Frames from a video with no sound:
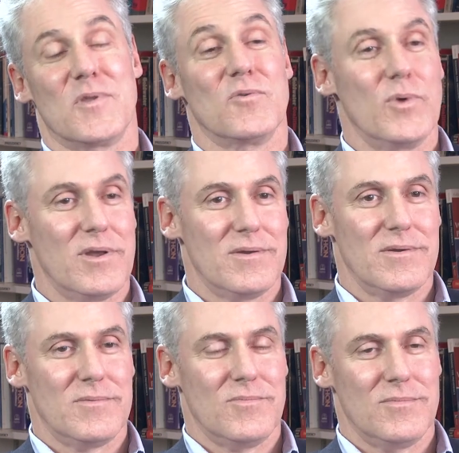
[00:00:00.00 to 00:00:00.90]
we
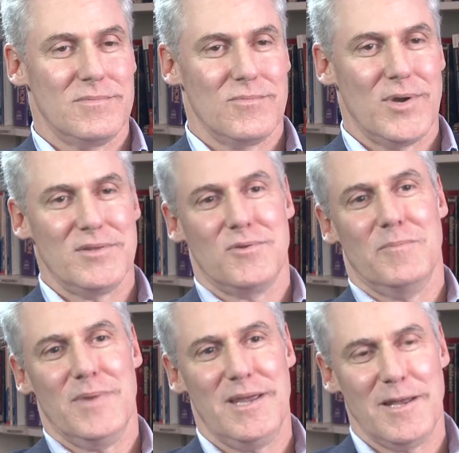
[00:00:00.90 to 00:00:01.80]
went to the
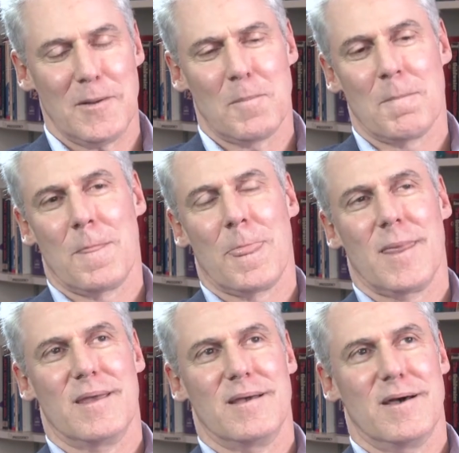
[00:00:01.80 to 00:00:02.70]
meeting.
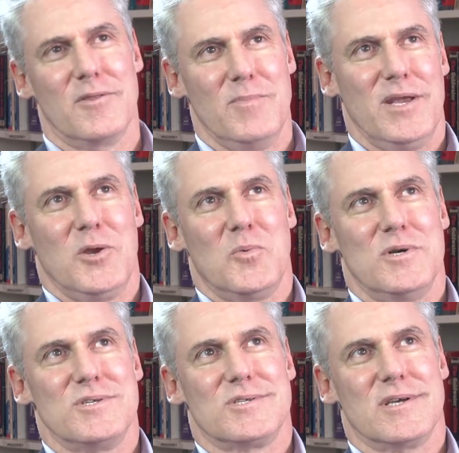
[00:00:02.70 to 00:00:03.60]
The meeting
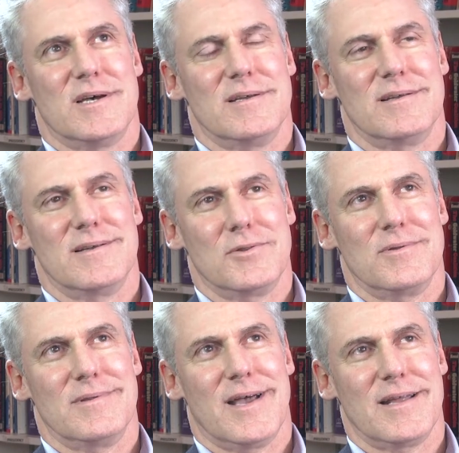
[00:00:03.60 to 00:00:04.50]
was
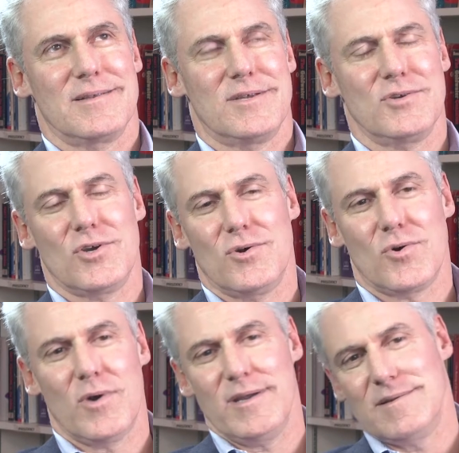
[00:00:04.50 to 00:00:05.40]
didn't go
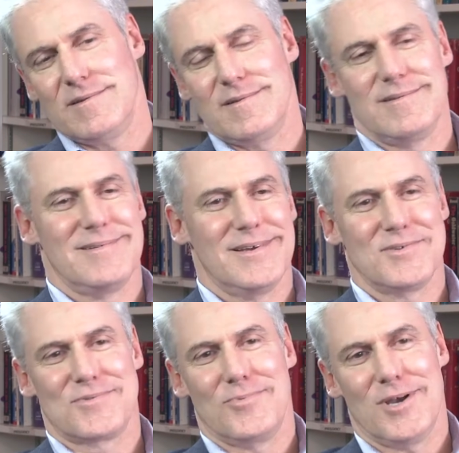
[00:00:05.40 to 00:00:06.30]
quite
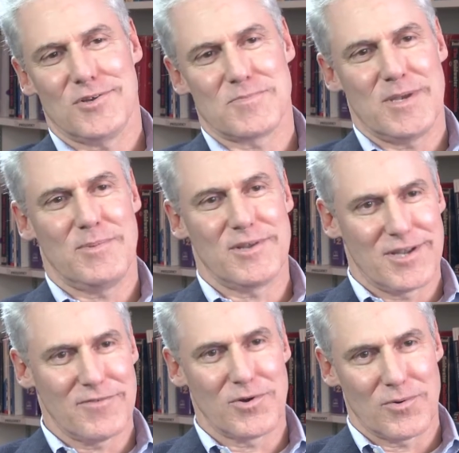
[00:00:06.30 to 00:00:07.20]
as well as maybe the
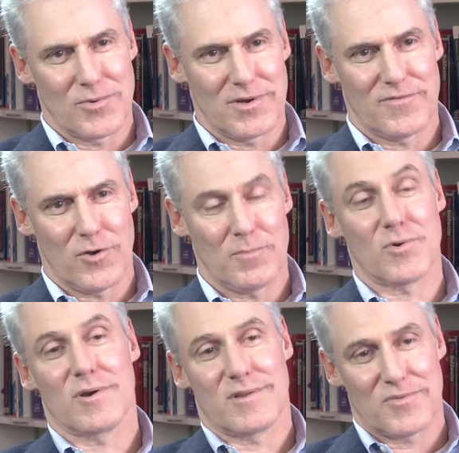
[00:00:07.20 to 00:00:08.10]
governor would have hoped,
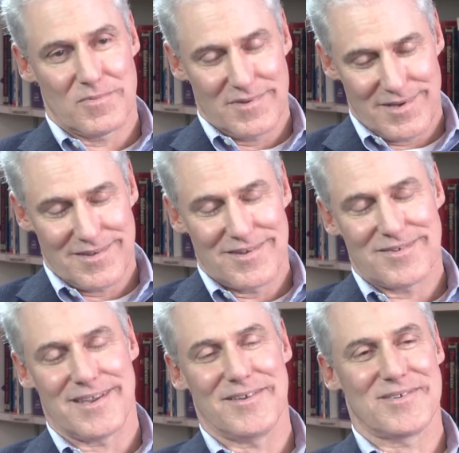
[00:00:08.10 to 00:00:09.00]
or in
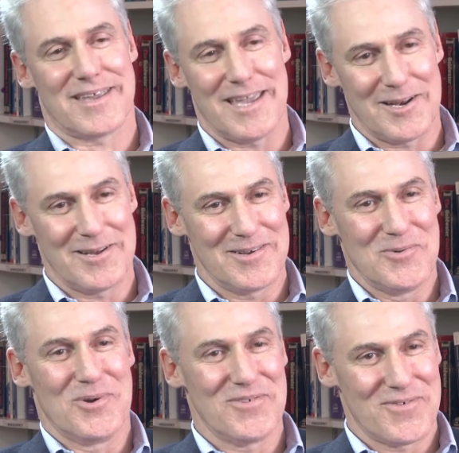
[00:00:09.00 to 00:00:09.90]
this case, the candidate
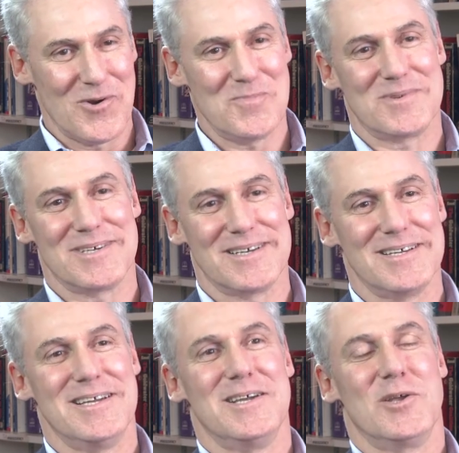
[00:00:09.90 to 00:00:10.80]
would have hoped.
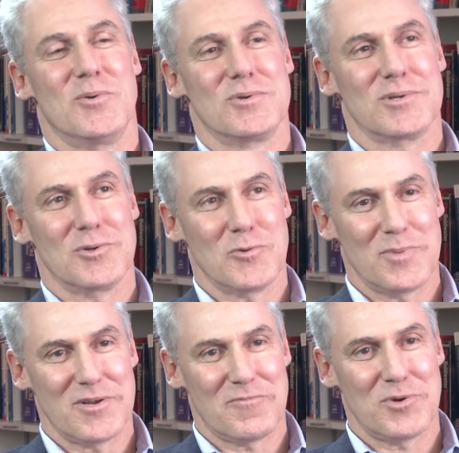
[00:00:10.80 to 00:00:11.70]
There was a little
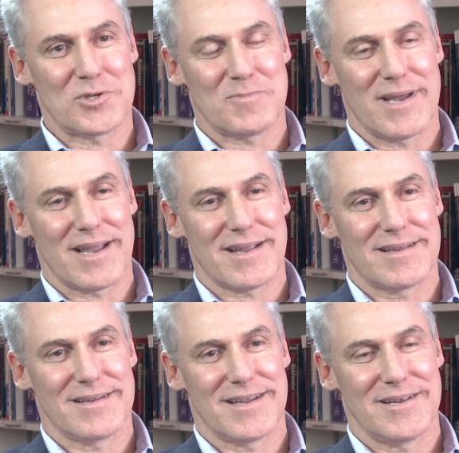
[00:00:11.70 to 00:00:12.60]
bit of
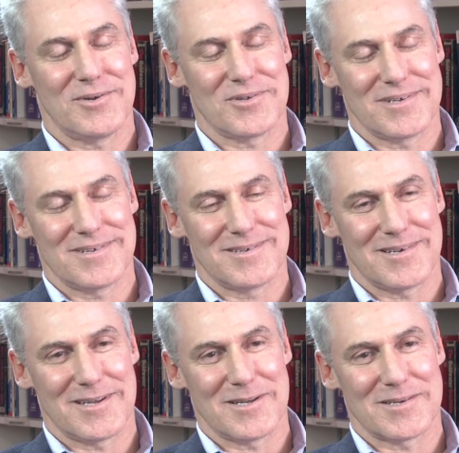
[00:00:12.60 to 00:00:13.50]
pushback. I know that
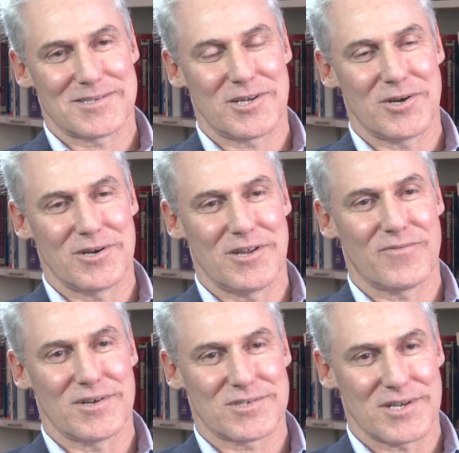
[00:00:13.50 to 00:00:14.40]
Senator
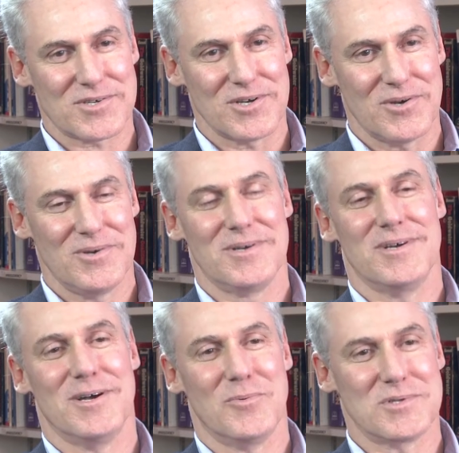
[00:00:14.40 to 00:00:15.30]
DeFrancesco
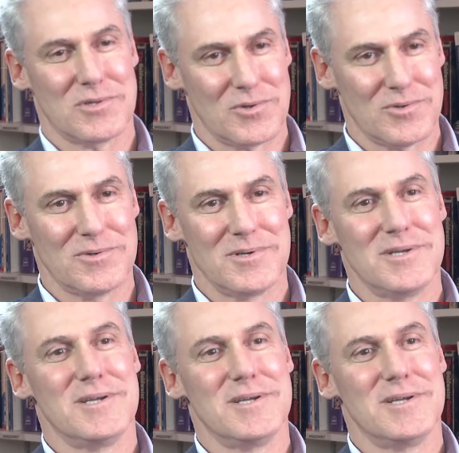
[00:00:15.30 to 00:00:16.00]
was a little